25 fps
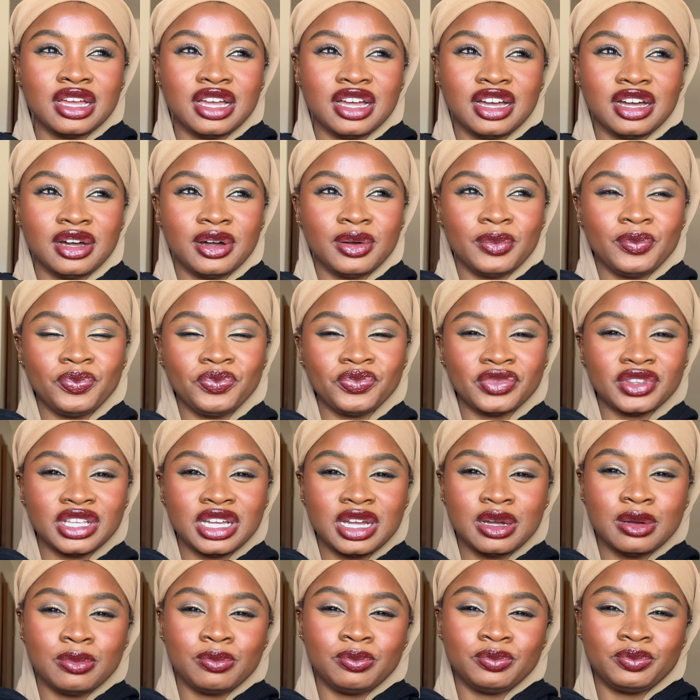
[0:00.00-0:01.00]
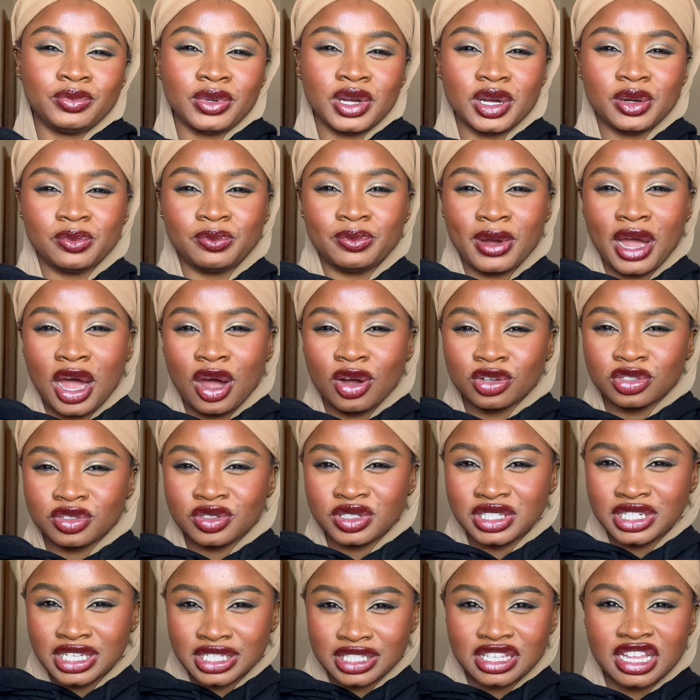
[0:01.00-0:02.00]
a
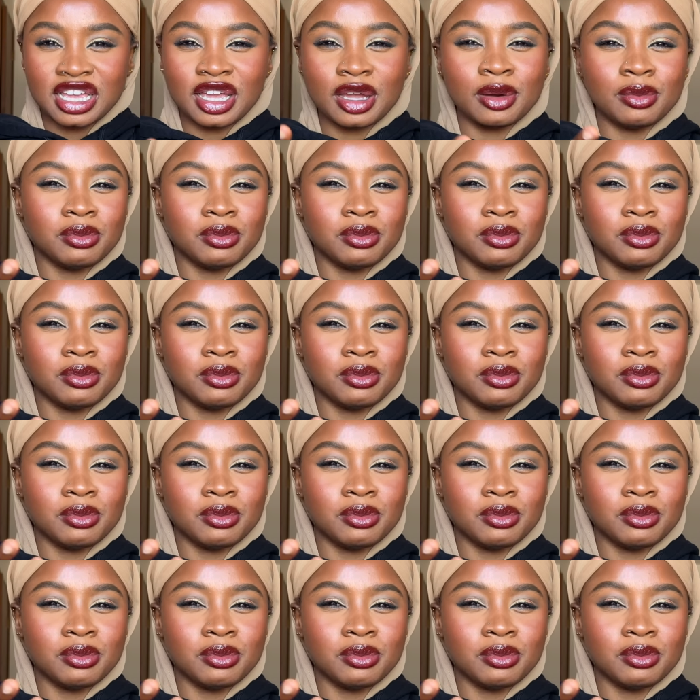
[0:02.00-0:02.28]
powderiness, like a